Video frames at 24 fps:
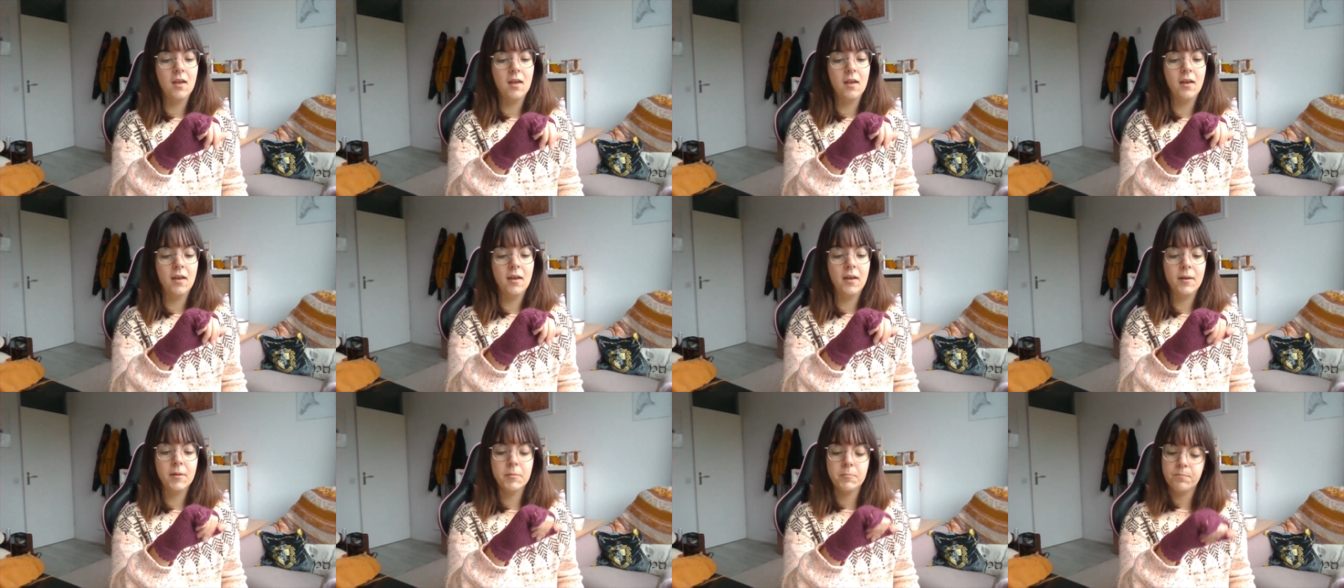
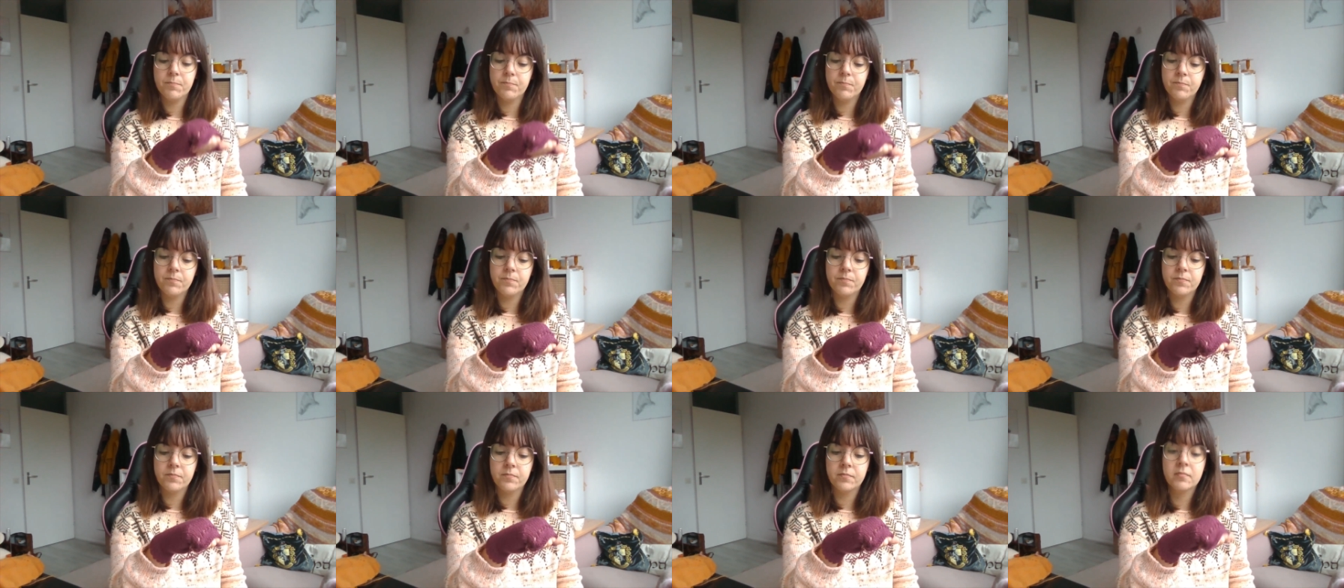
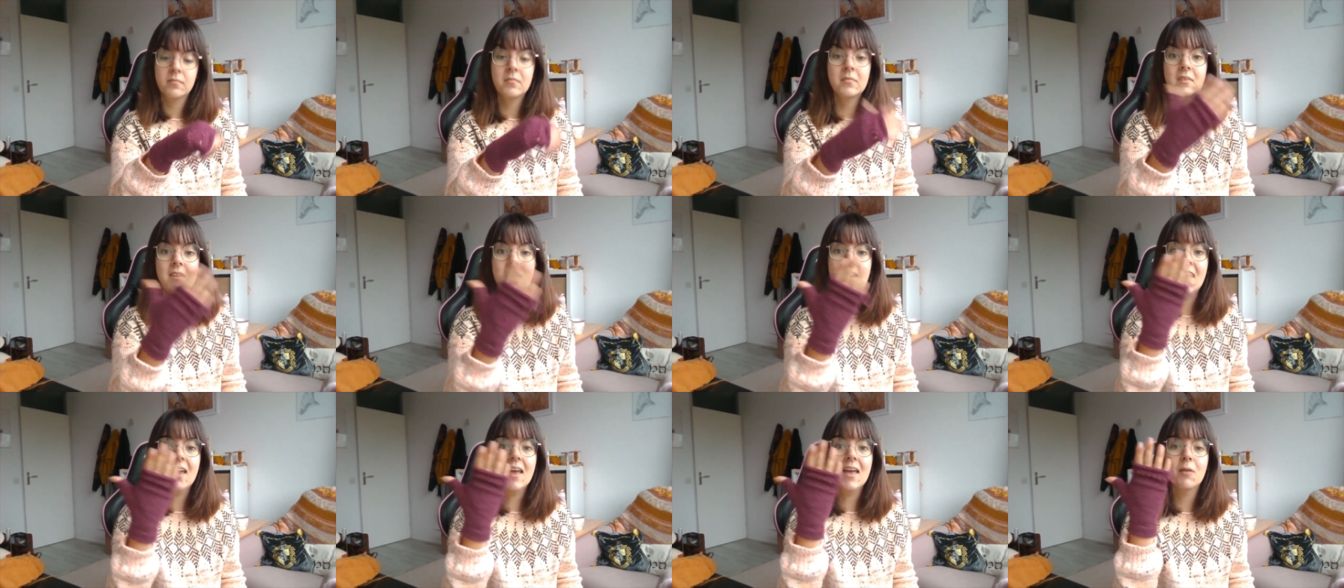
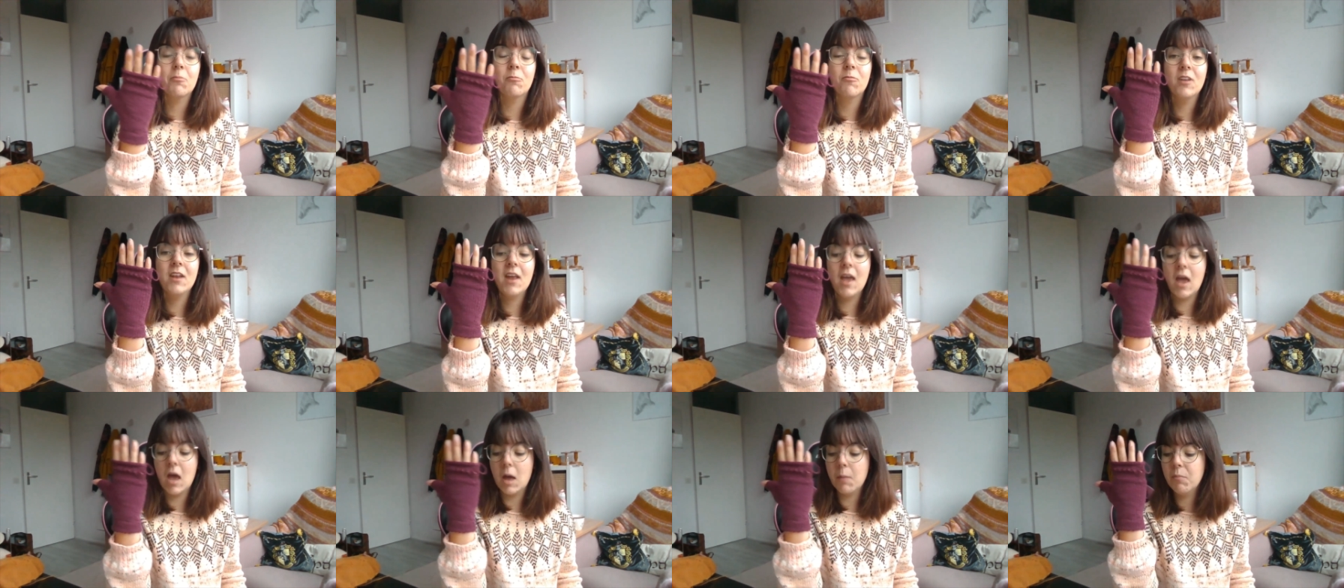I'm
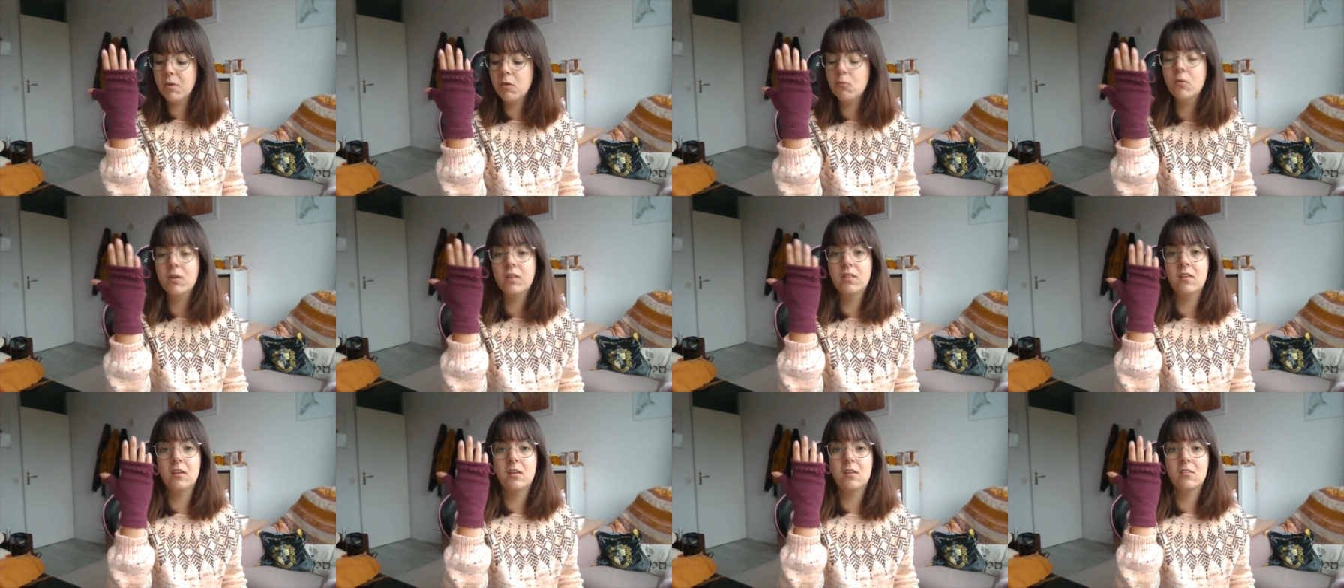really happy
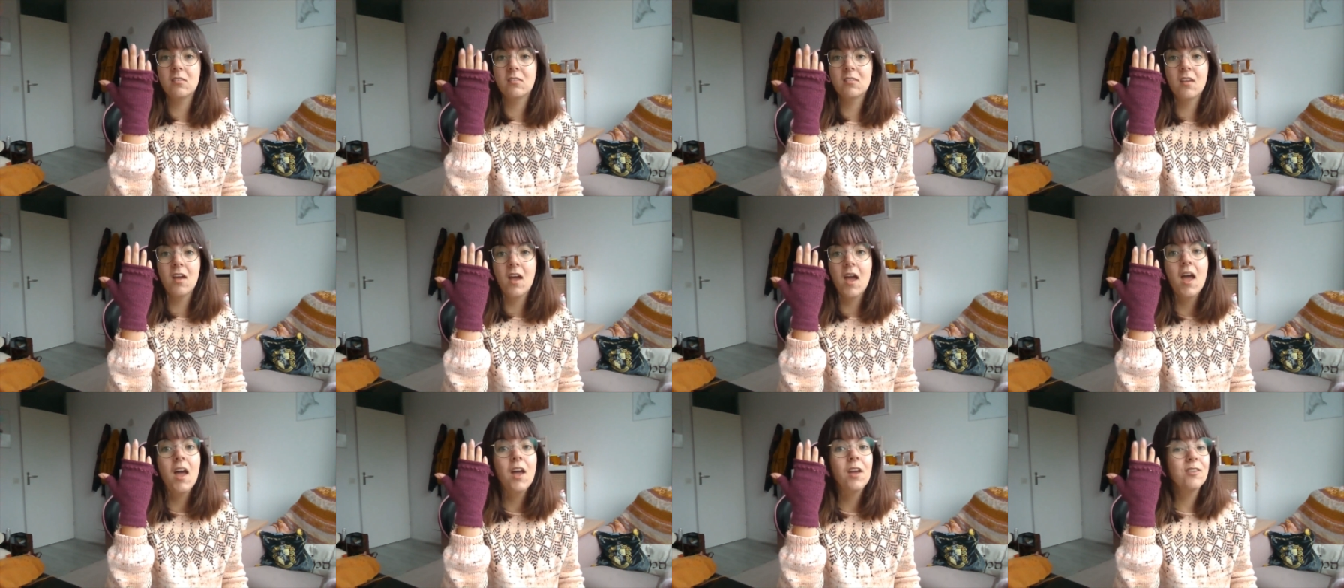with this.
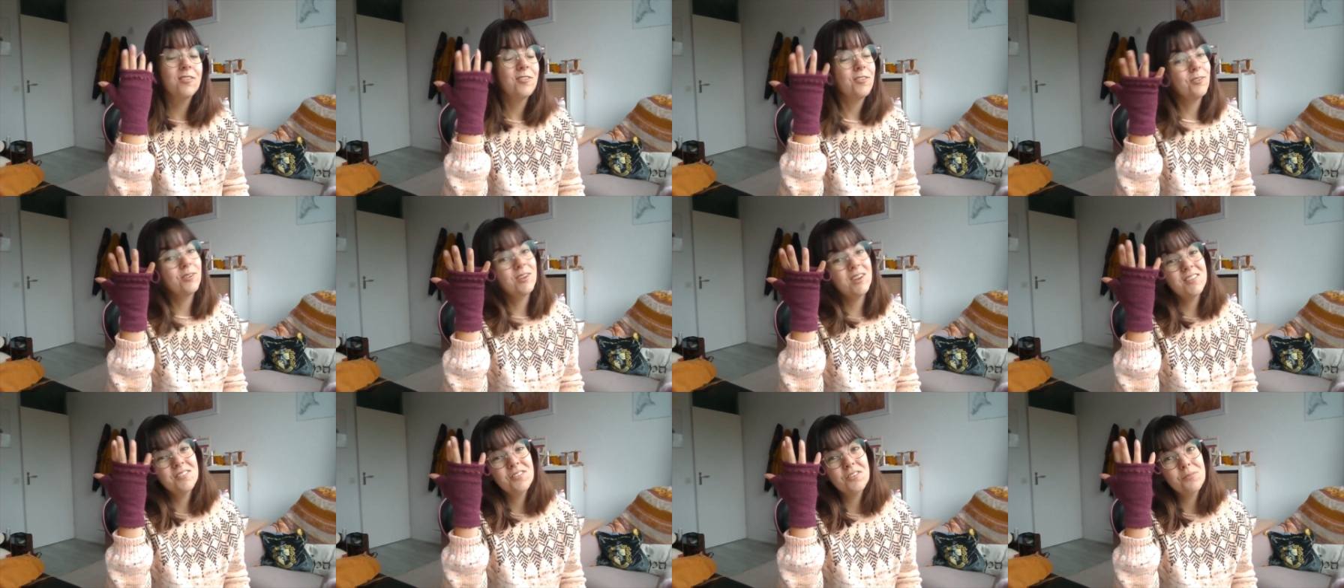So
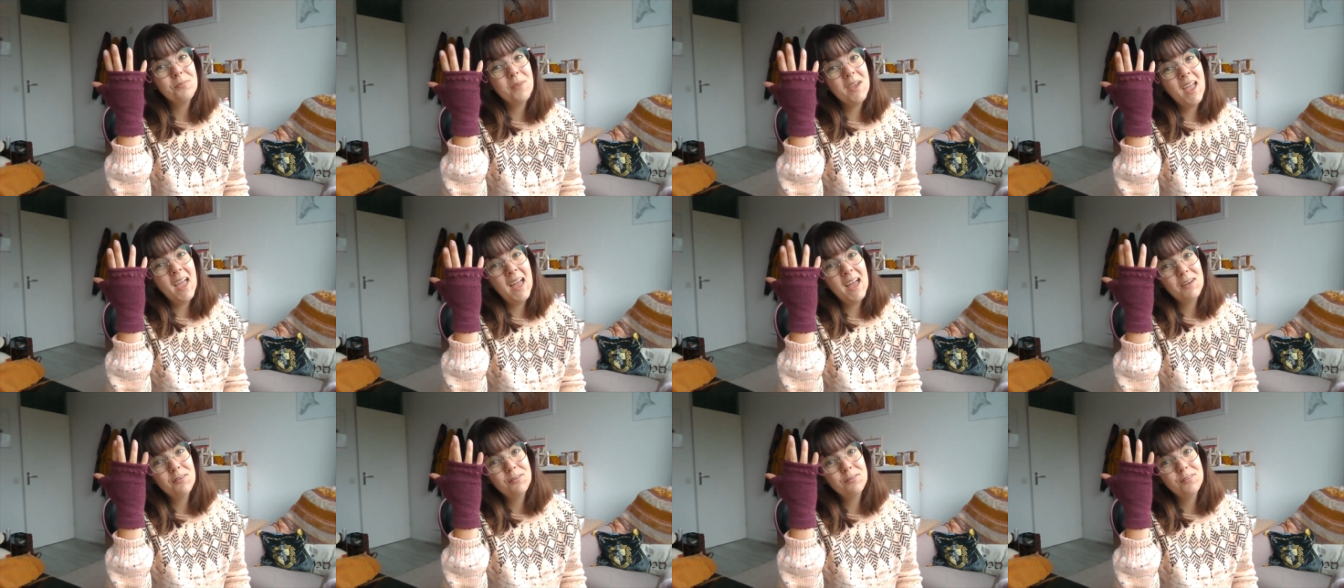this is my
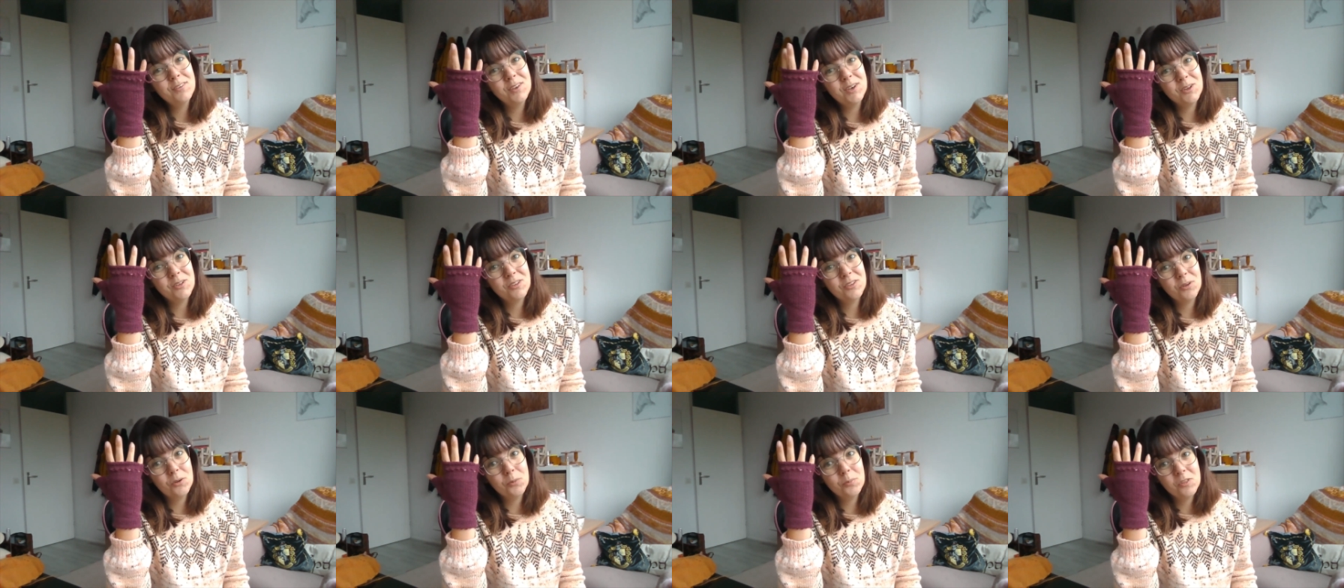half
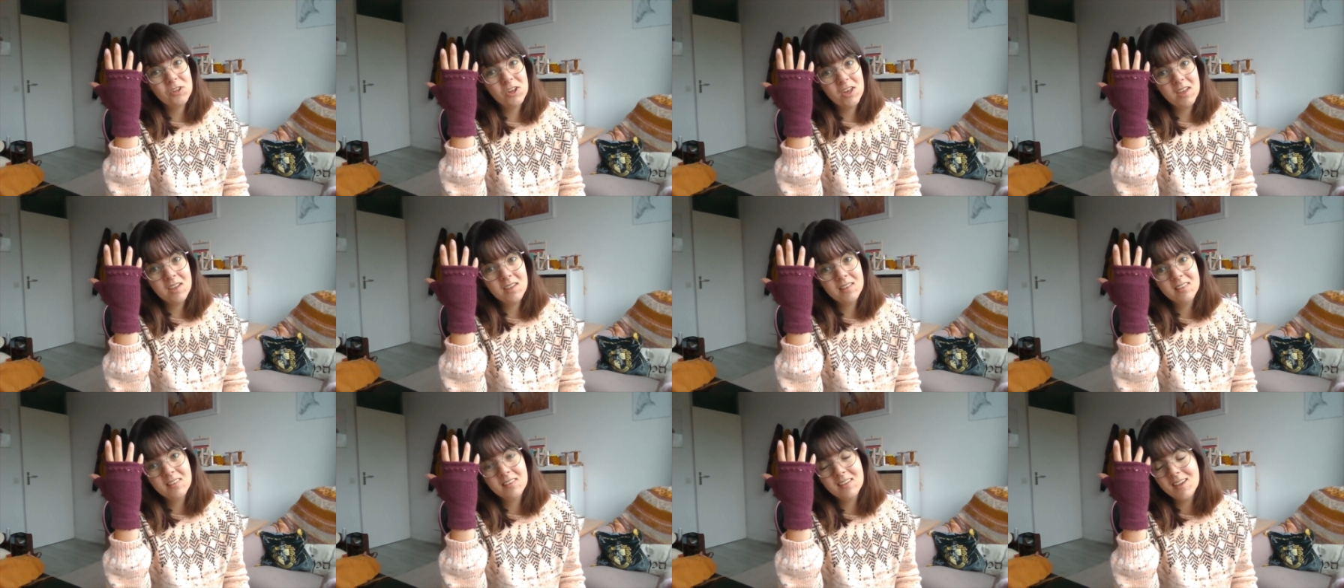finished
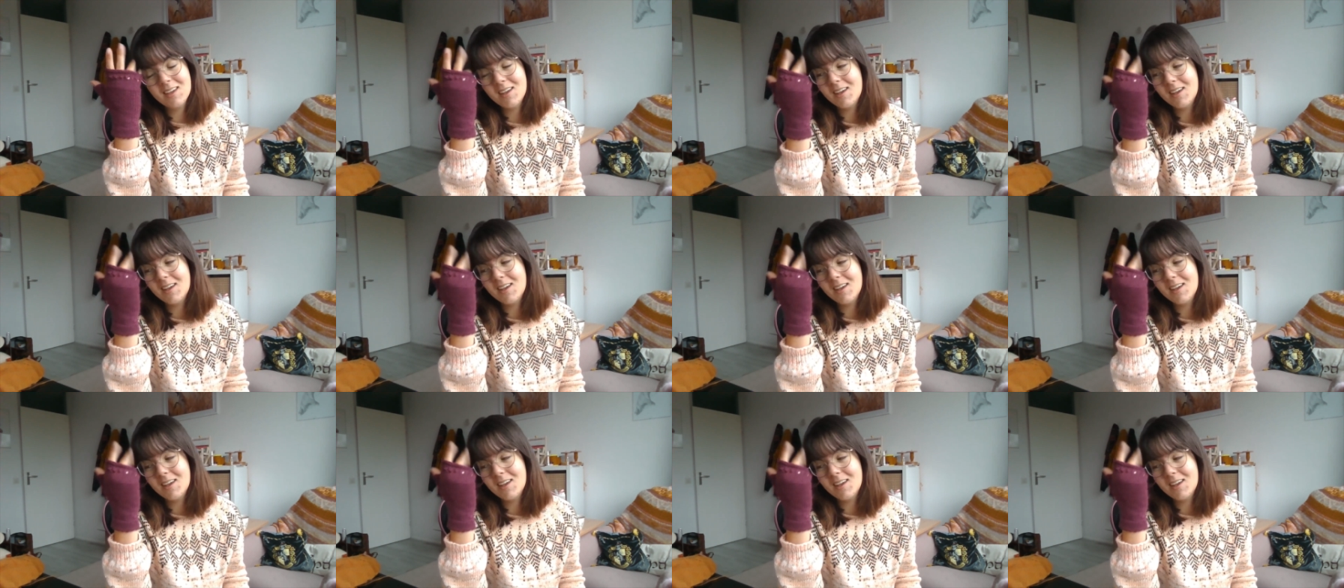object.